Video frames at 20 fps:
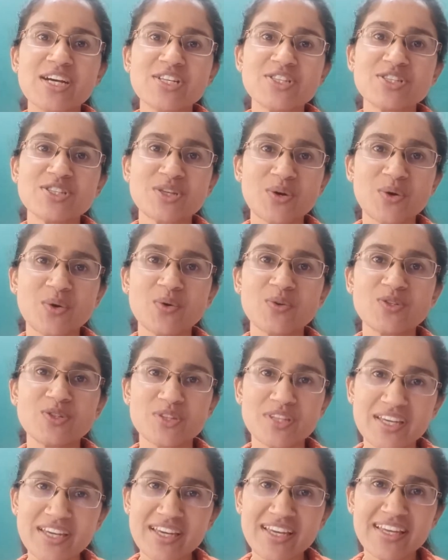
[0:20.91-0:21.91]
So
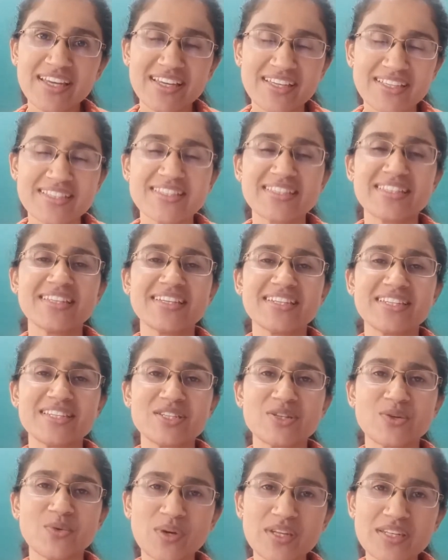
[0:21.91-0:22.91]
today is the
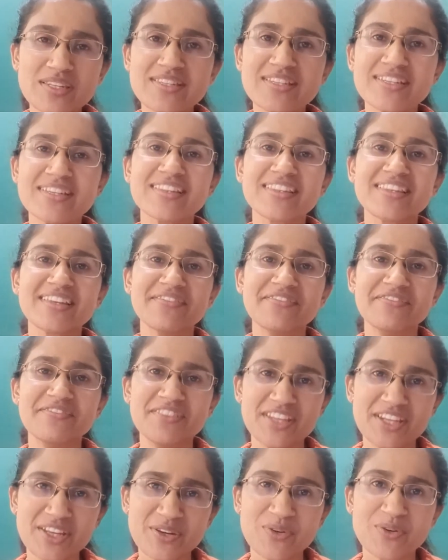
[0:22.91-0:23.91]
20th
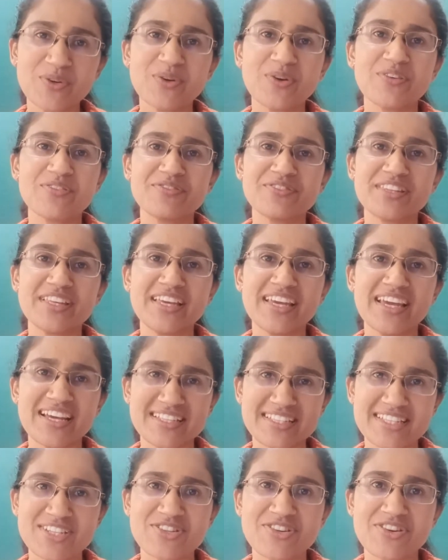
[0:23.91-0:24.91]
video of the
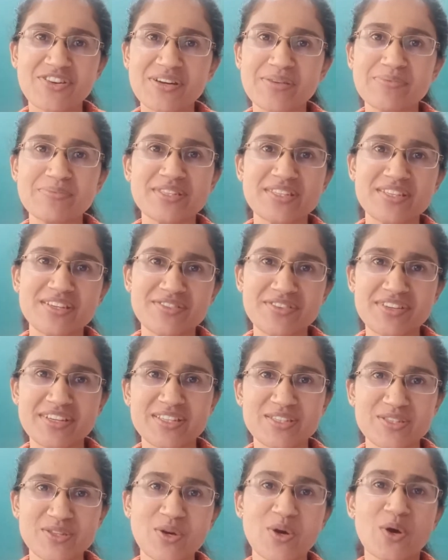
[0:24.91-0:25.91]
SHRM
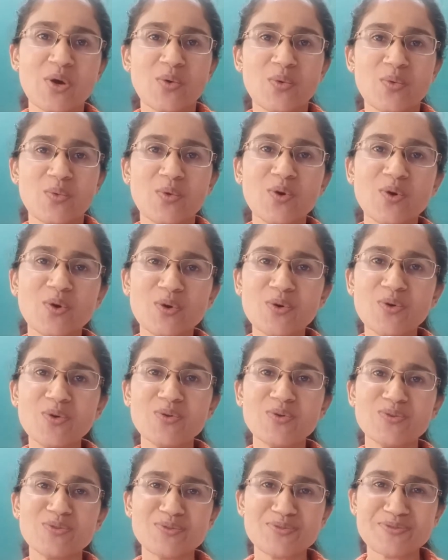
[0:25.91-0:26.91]
series.
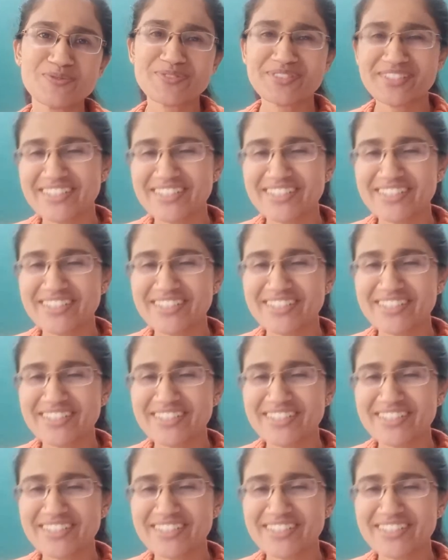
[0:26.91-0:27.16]
Woohoo!